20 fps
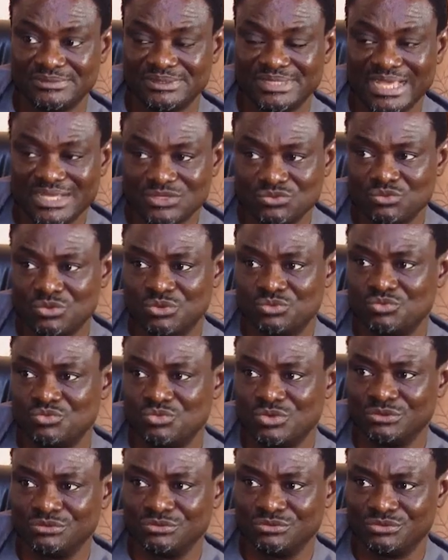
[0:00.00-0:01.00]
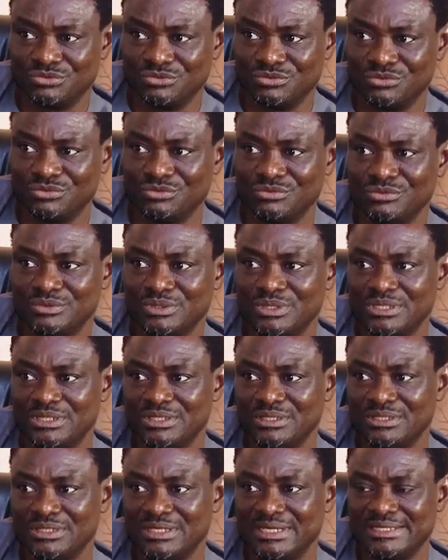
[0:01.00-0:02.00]
That's what we want to do,
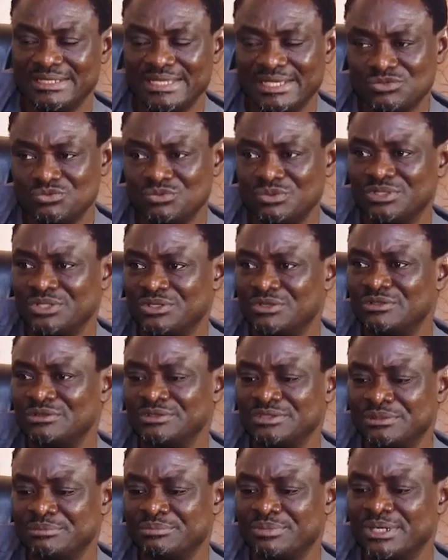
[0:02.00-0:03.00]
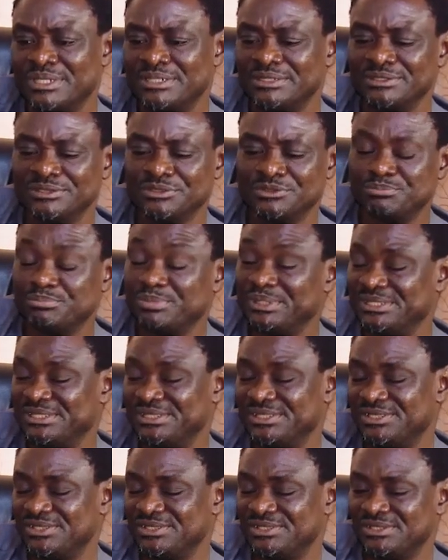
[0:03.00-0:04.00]
and that's what the contemporary
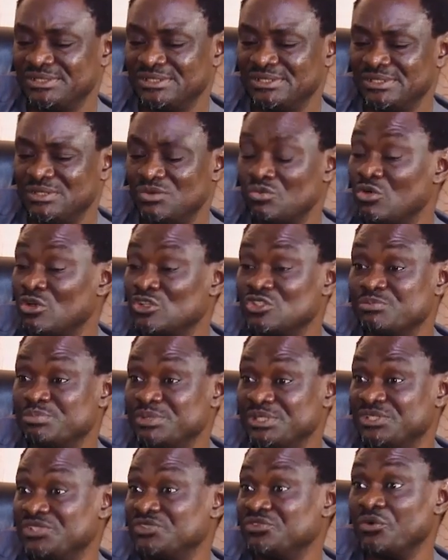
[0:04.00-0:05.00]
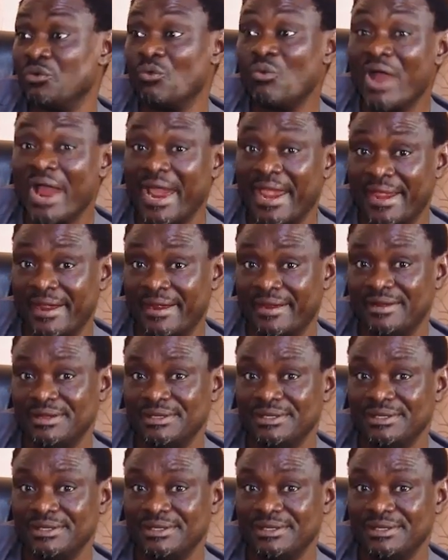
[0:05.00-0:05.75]
space, workspace require,